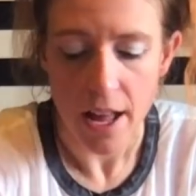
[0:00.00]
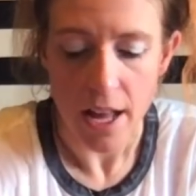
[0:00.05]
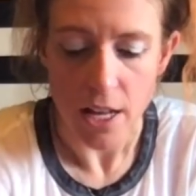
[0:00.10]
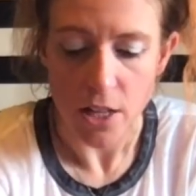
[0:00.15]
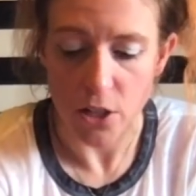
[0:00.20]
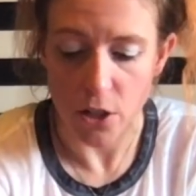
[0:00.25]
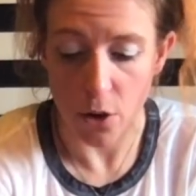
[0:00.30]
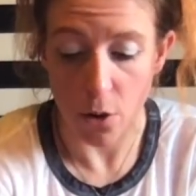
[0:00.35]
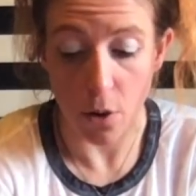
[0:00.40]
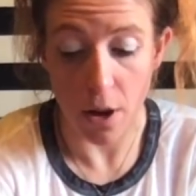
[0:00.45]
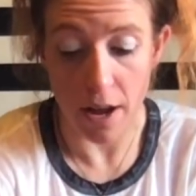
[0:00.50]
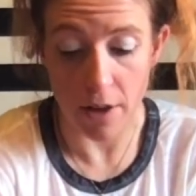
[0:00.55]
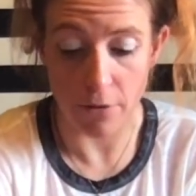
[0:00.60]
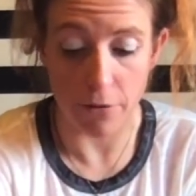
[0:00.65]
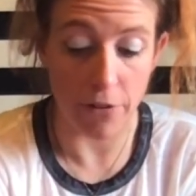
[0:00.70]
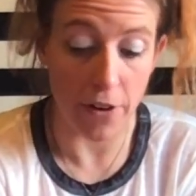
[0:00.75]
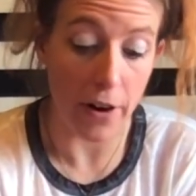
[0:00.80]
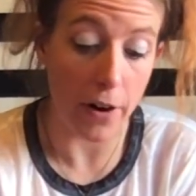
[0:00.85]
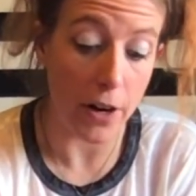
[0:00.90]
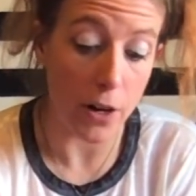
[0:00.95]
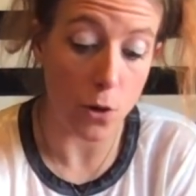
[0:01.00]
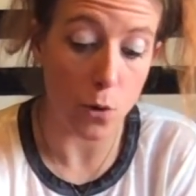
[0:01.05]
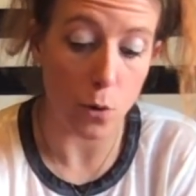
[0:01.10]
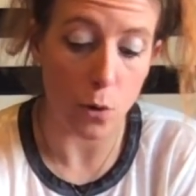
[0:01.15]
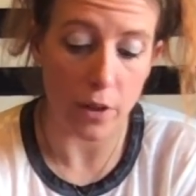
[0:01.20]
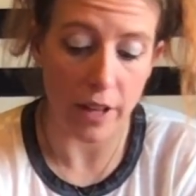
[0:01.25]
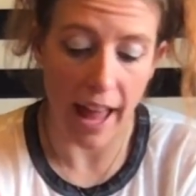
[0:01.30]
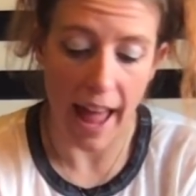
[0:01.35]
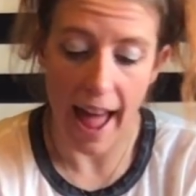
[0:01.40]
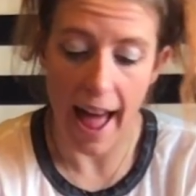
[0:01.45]
So very
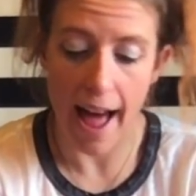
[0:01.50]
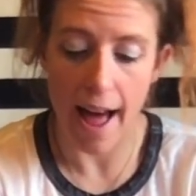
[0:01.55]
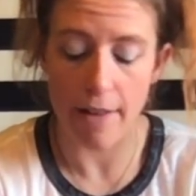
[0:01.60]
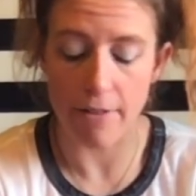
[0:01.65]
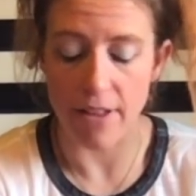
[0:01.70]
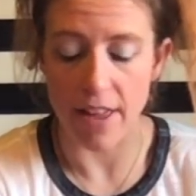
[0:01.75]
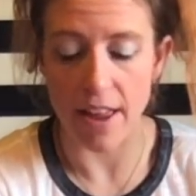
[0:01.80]
cool to have